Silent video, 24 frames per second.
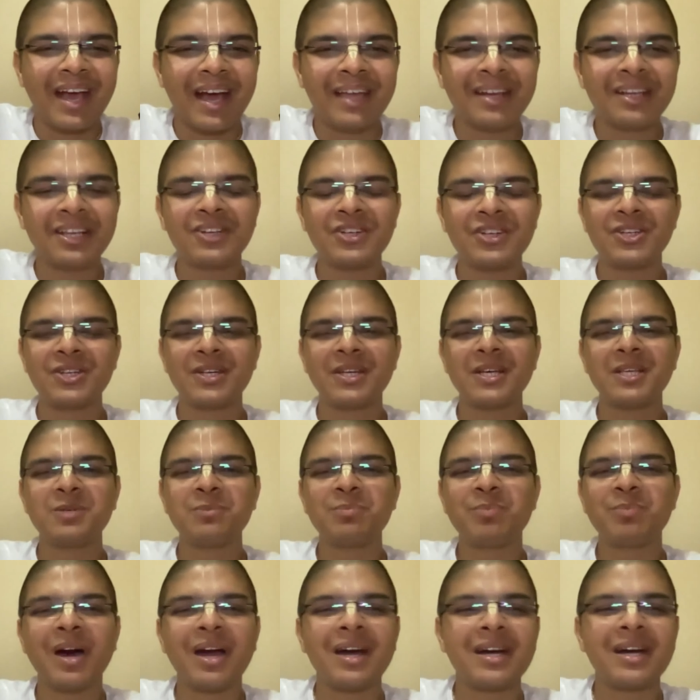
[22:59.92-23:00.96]
And Krishna's
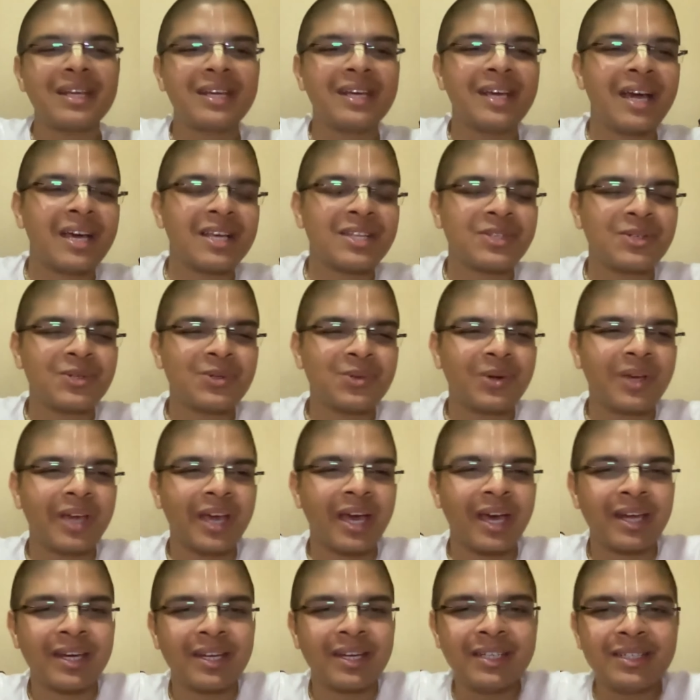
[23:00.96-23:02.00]
party has to
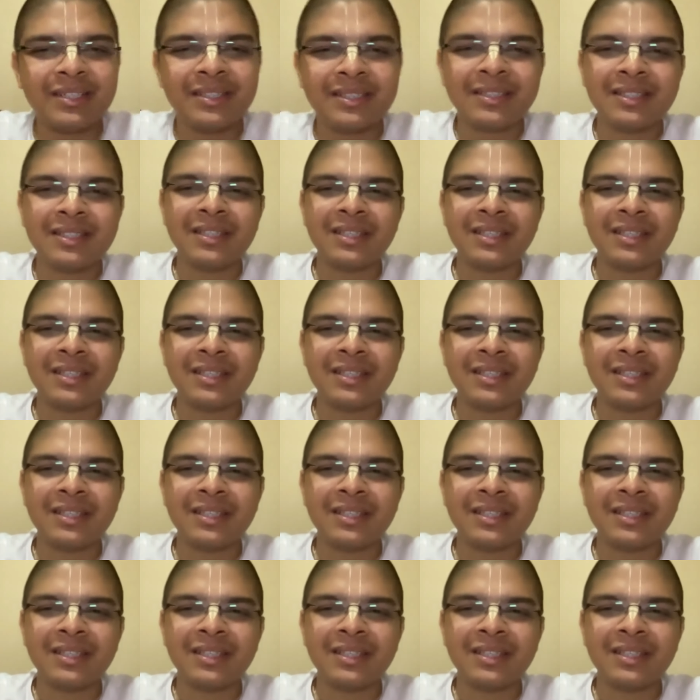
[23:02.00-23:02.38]
carry